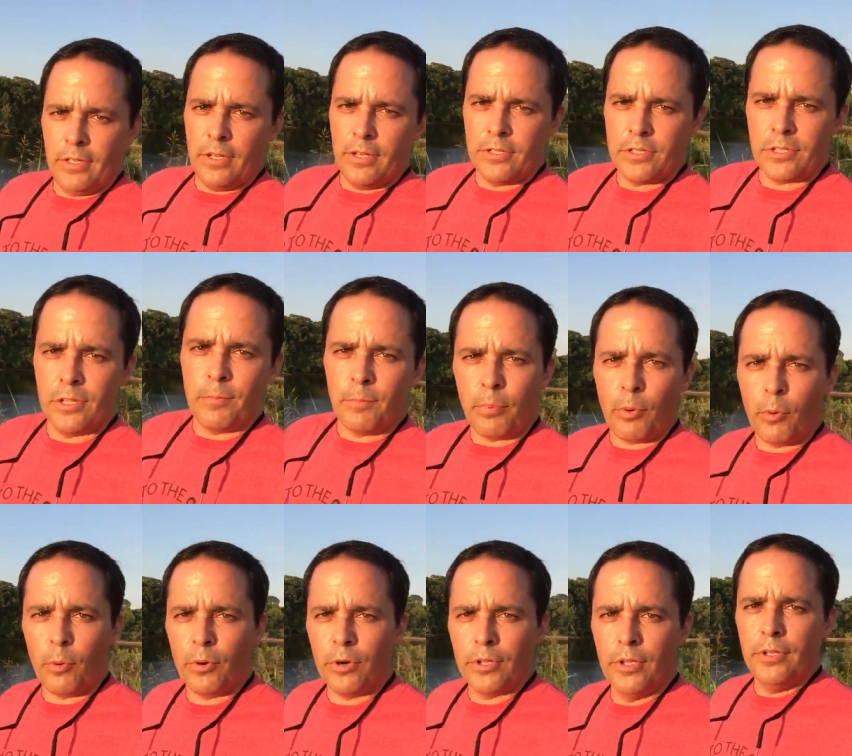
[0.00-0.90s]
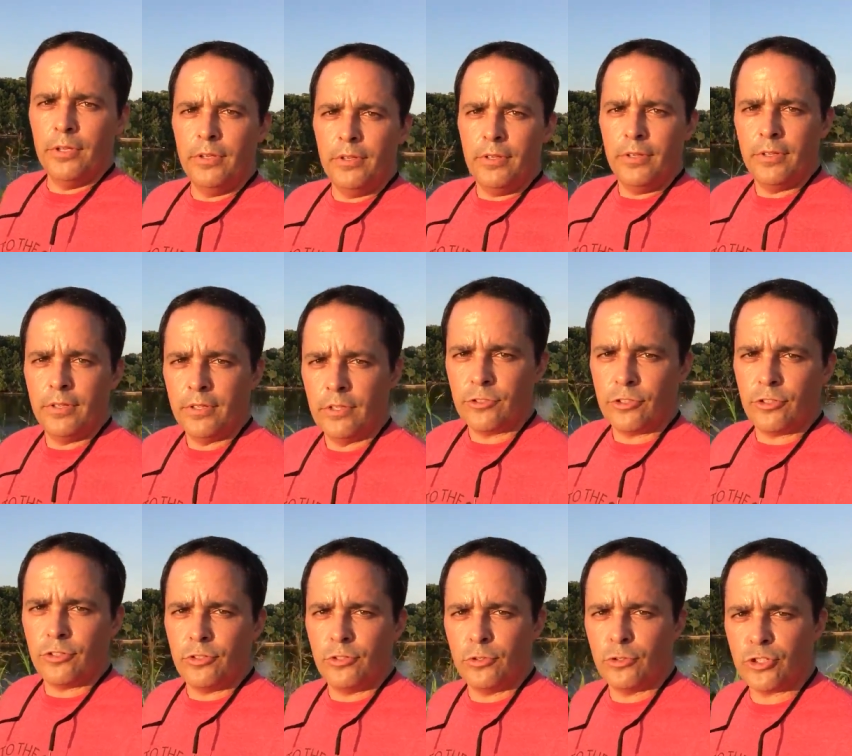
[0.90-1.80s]
It's important
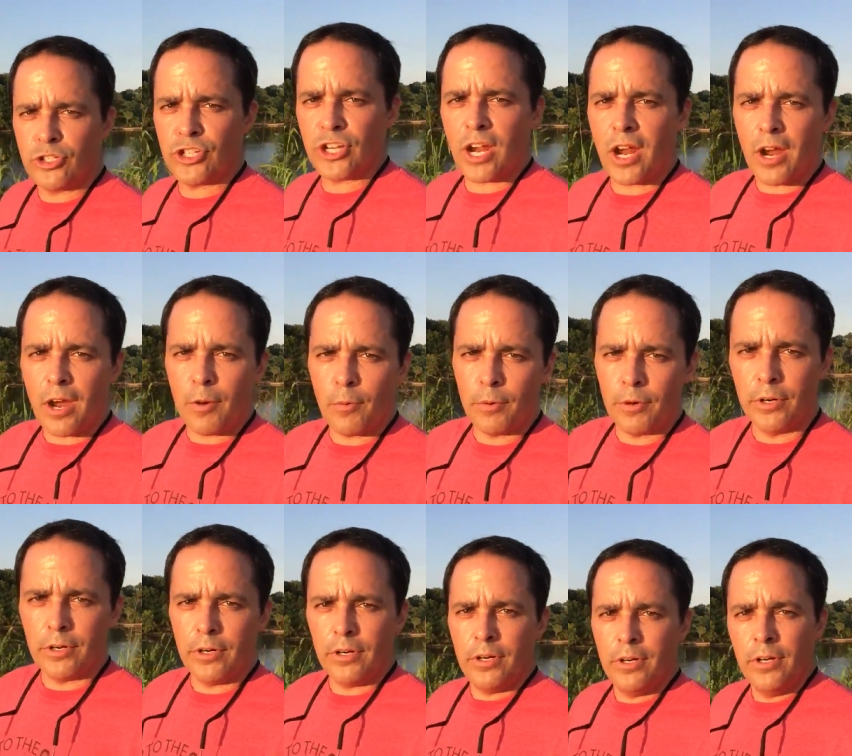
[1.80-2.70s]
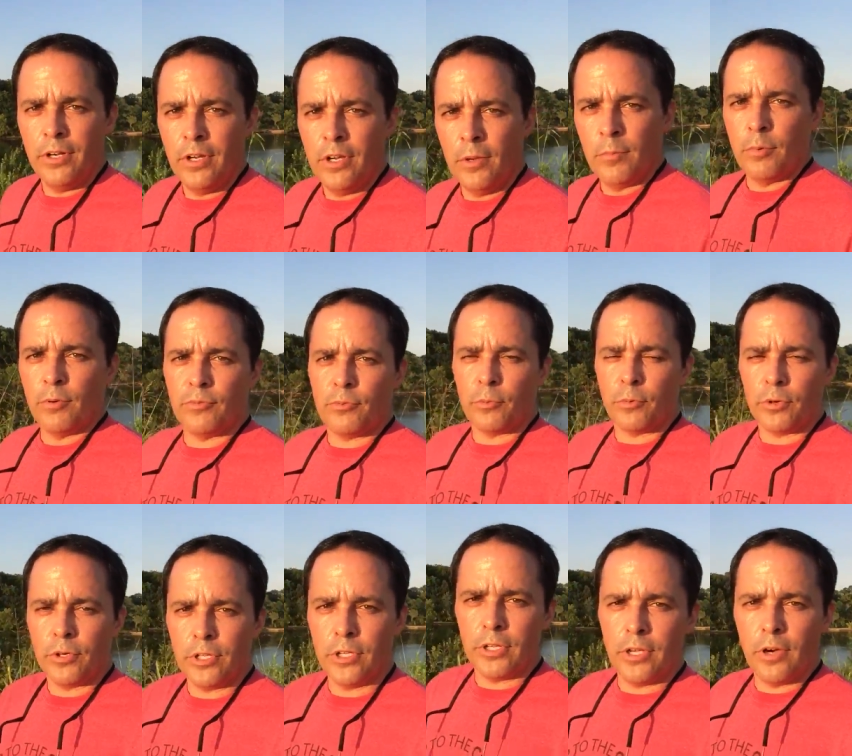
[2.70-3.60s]
to shower
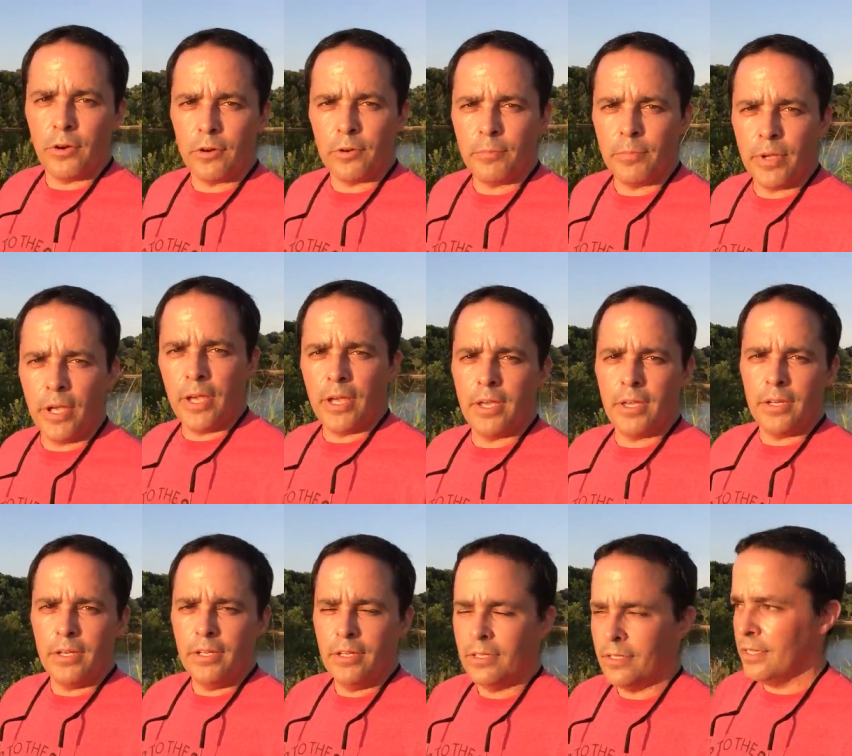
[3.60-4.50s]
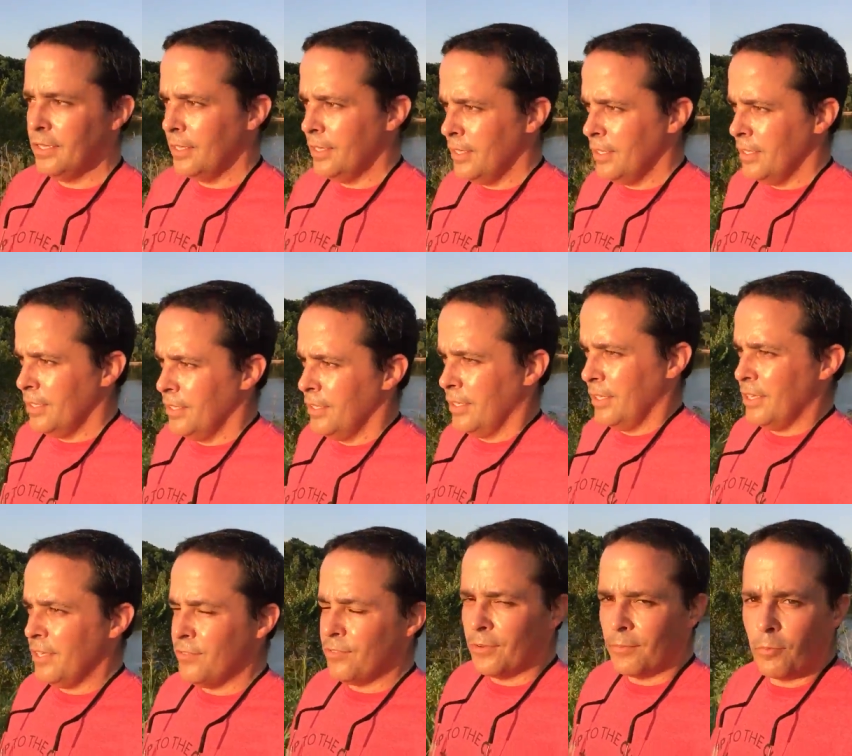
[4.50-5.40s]
before you go to bed,
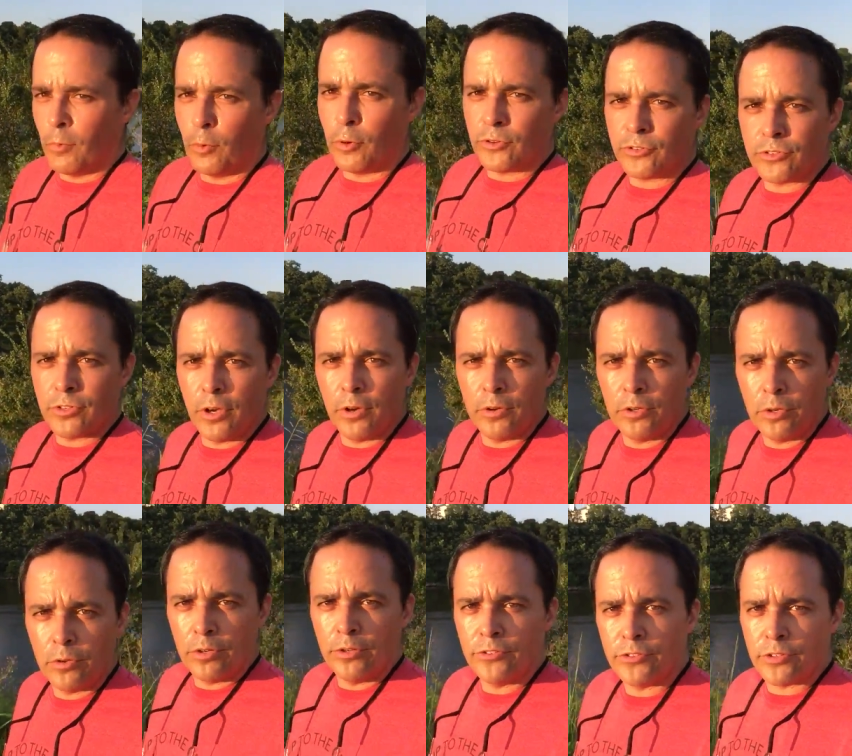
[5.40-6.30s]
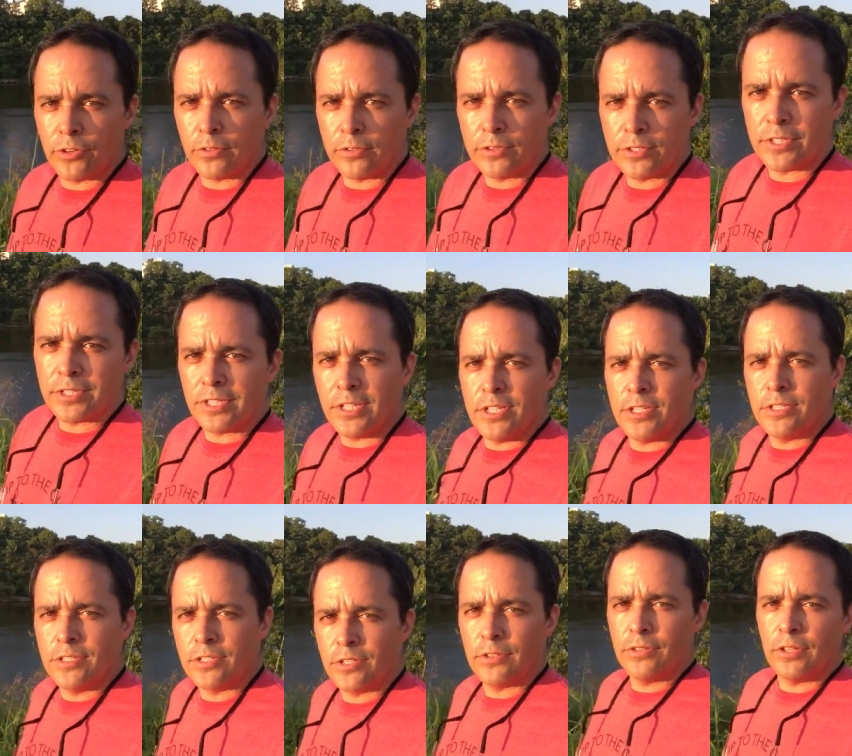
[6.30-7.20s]
even more so during certain
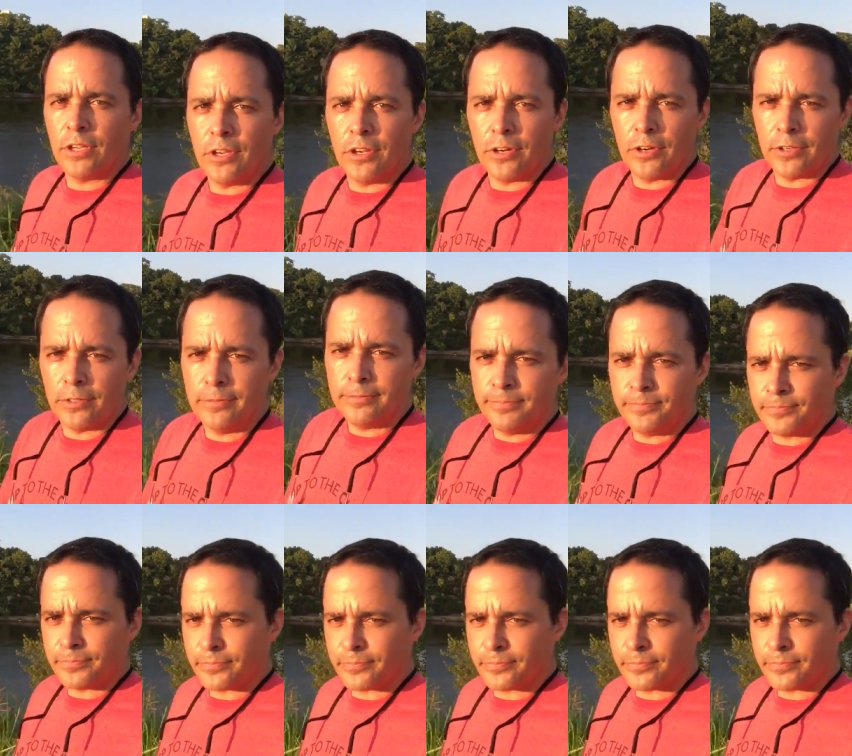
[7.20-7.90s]
seasons of the year.